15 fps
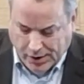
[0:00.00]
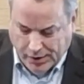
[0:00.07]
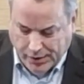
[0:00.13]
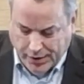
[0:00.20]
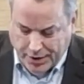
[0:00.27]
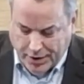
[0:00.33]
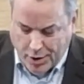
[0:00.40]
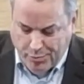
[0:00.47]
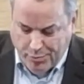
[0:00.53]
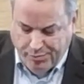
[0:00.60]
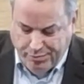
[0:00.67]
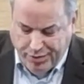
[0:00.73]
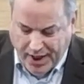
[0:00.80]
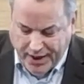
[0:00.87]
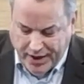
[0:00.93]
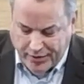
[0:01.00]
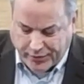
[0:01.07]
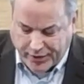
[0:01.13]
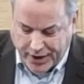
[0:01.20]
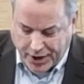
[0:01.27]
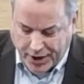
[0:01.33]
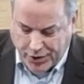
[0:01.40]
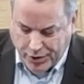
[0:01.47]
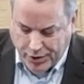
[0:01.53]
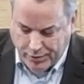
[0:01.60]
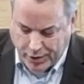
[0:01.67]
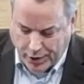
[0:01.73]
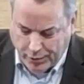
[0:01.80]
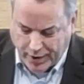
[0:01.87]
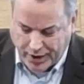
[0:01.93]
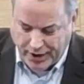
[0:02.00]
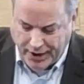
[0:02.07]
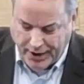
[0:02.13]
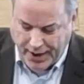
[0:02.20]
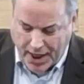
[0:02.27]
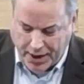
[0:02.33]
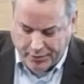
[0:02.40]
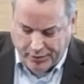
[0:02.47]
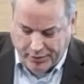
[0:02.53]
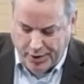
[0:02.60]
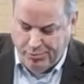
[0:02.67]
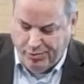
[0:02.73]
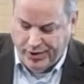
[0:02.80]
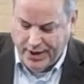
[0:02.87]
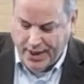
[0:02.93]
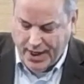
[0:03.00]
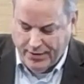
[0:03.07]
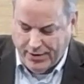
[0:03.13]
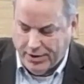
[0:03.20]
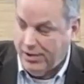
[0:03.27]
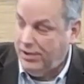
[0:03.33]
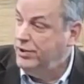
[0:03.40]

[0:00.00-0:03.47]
Well, there are plenty of critics who will quickly and accurately point out that